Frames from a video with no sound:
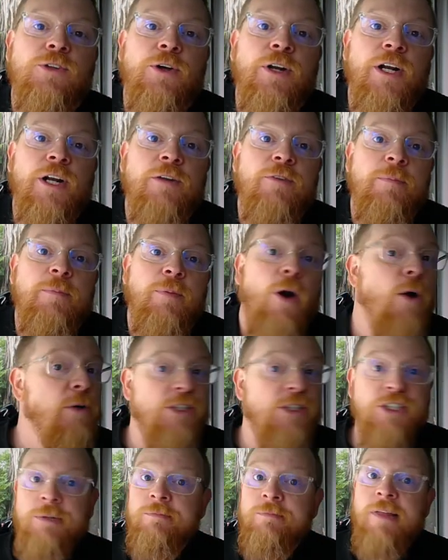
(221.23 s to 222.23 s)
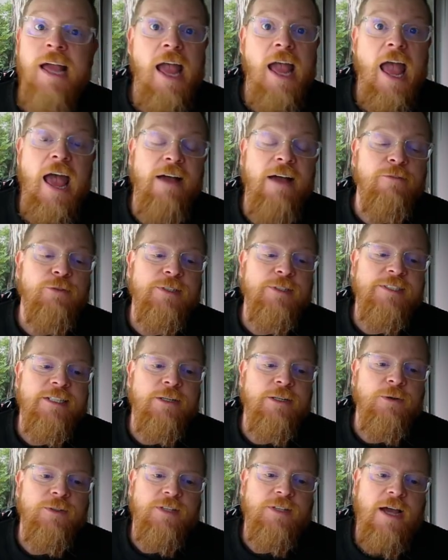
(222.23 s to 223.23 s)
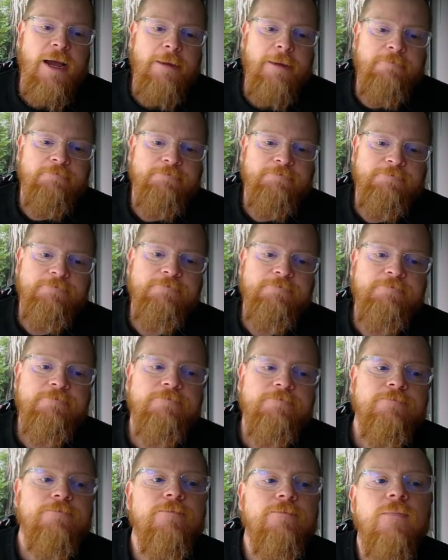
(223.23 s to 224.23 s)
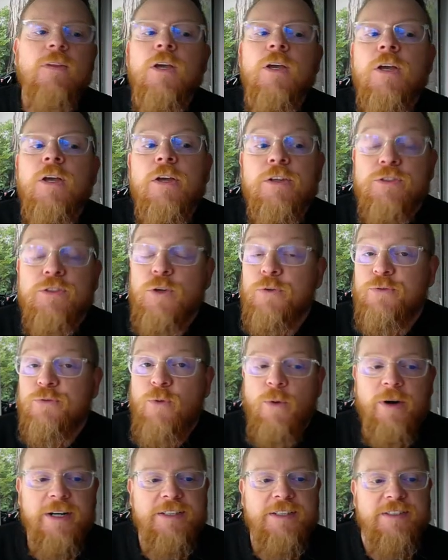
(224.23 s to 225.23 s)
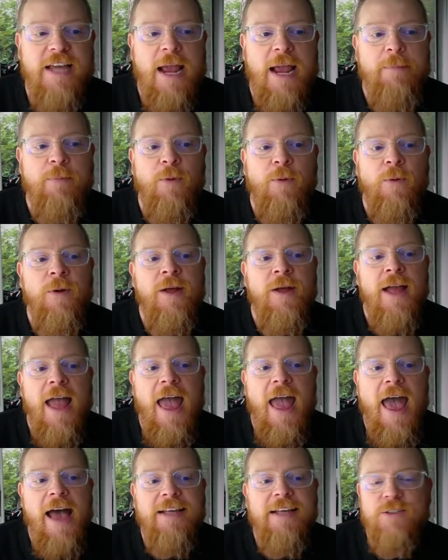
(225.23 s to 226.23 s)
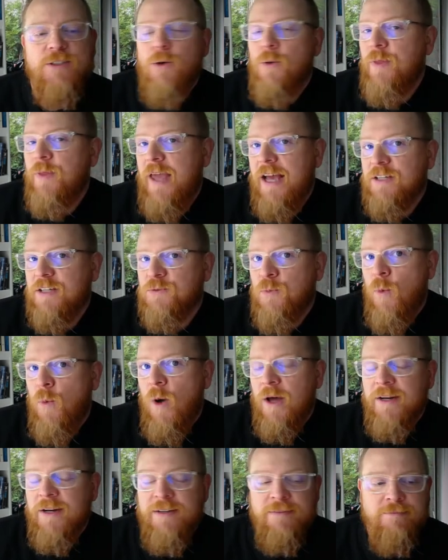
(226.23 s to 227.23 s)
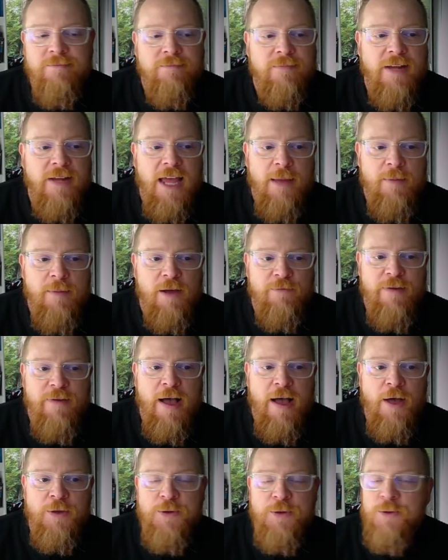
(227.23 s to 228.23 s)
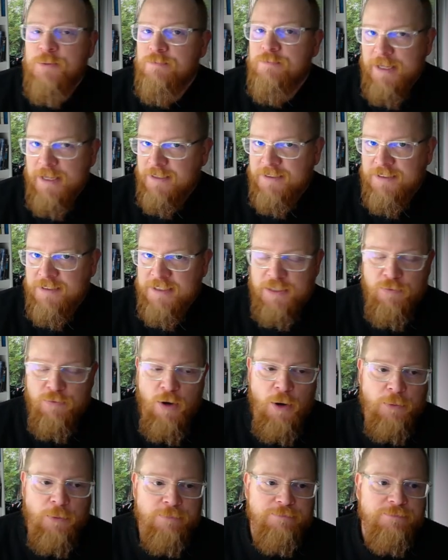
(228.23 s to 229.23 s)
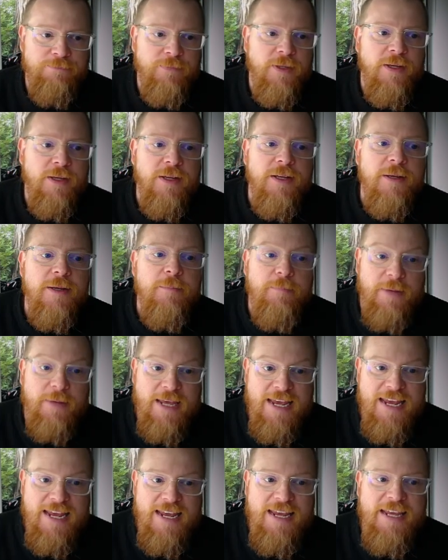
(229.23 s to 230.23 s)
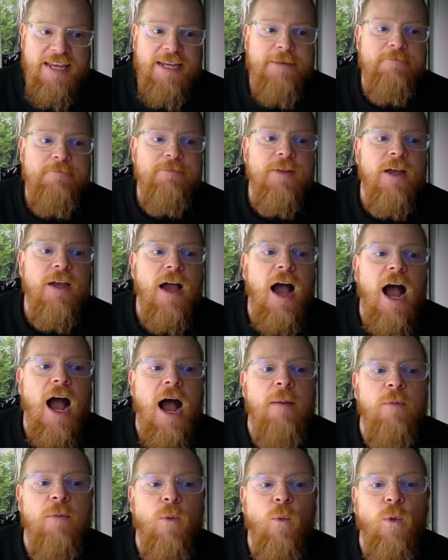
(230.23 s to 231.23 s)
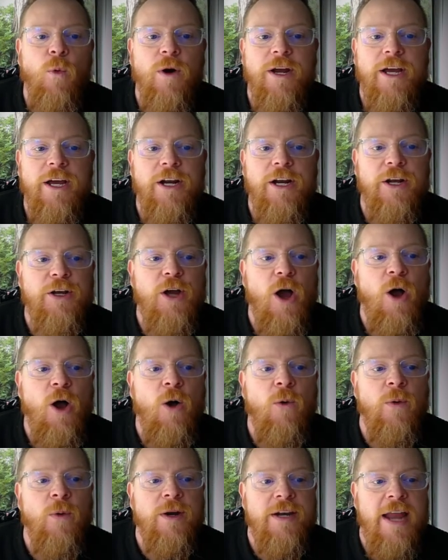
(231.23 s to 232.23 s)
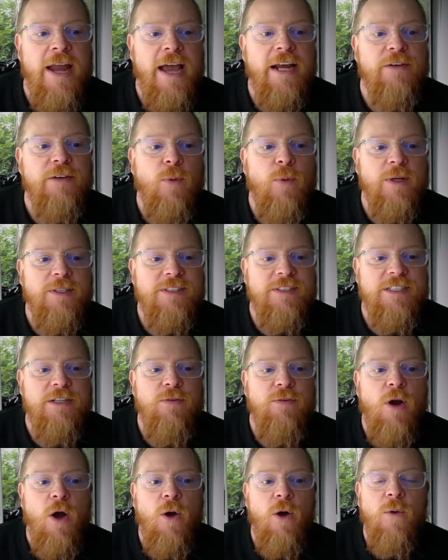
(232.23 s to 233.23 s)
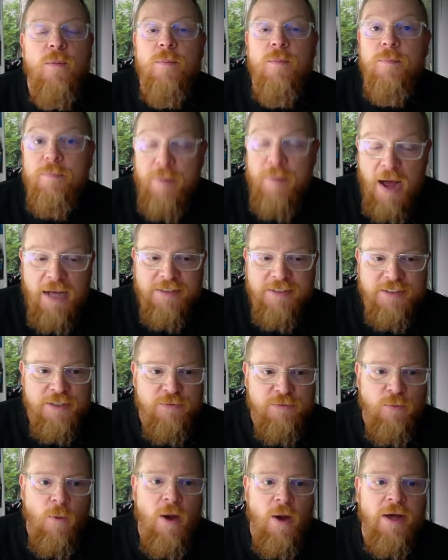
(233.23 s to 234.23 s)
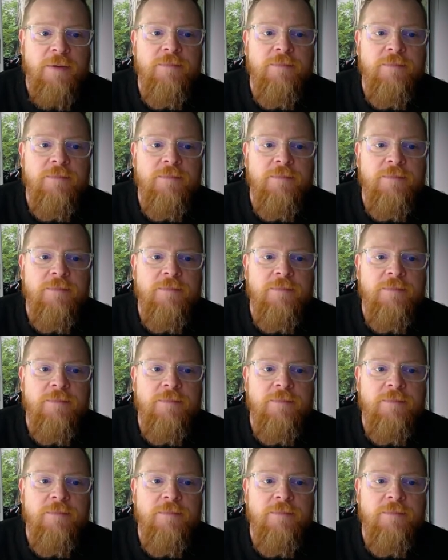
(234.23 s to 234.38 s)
approach every single time. So for example, S only has one ML value, it's 0. P, we're going to go -1, 0, +1.